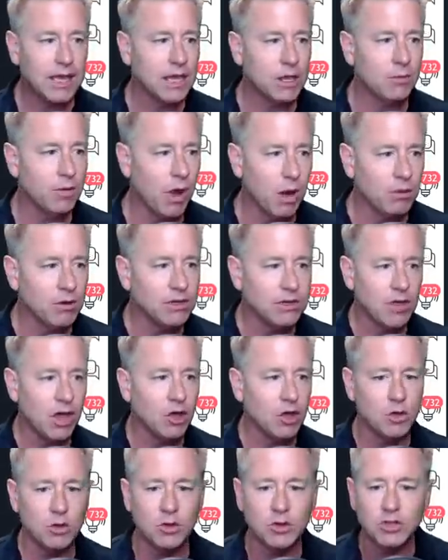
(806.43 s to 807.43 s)
I could probably
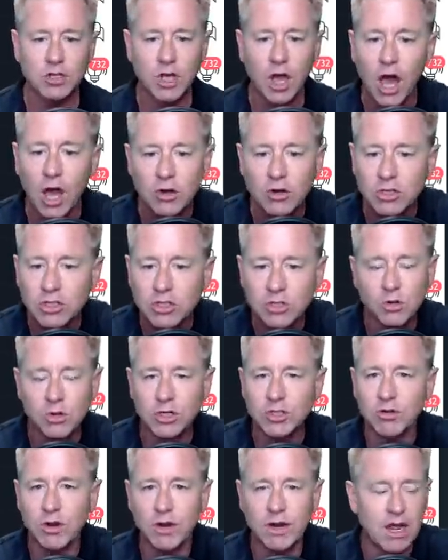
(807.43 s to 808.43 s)
tell you there's a hundred
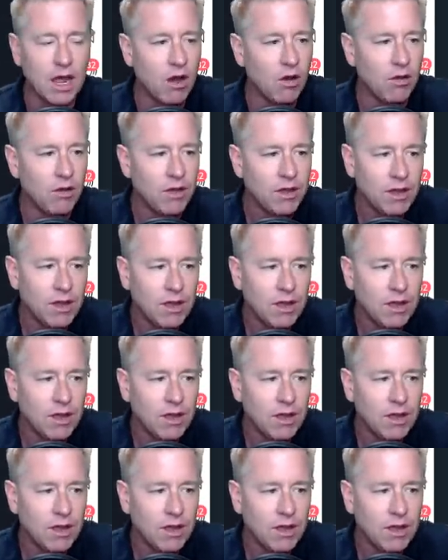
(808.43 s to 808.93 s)
stories right now